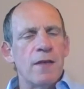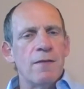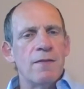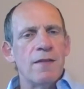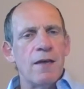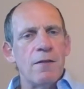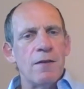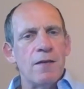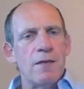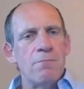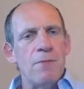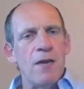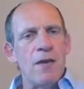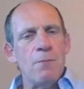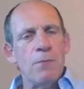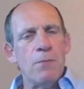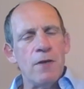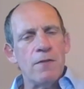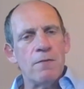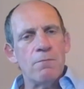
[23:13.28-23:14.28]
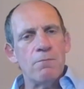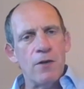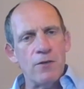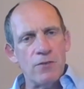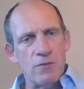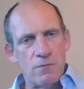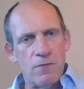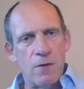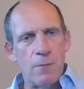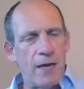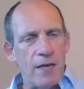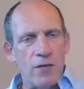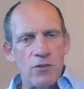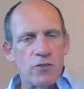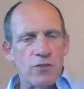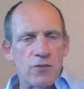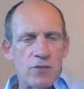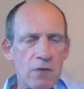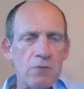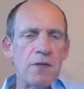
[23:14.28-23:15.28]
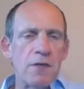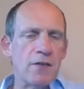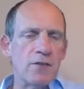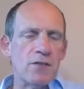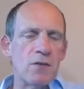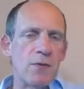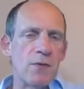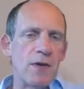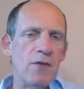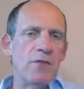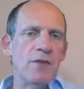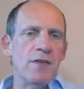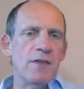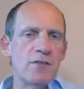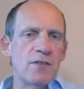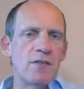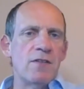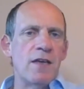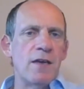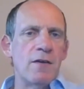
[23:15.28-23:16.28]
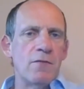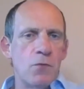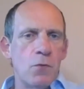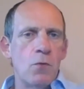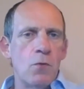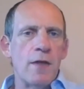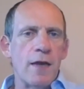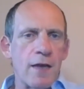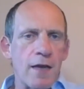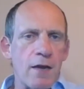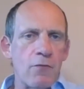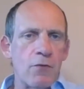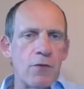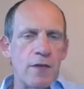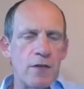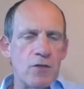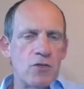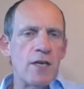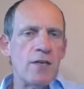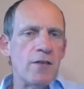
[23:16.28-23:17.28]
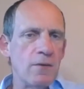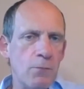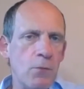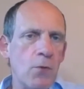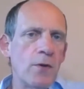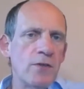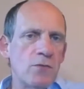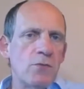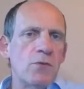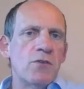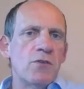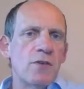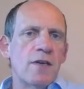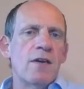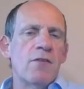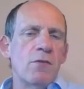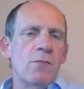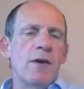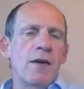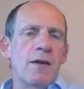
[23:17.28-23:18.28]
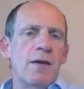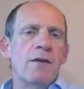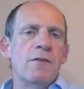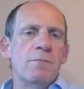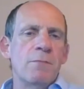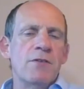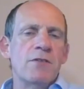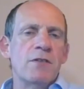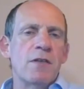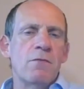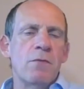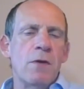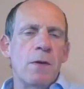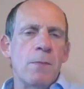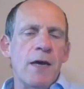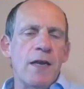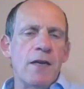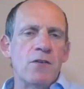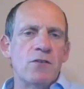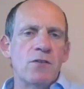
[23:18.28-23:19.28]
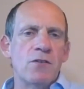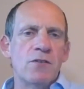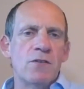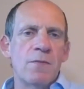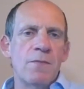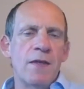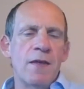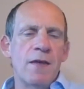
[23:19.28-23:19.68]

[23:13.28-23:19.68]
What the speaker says: Now, it may be that most fund managers don't ask about this, and therefore they're covering the agenda points which are covered by most other fund managers.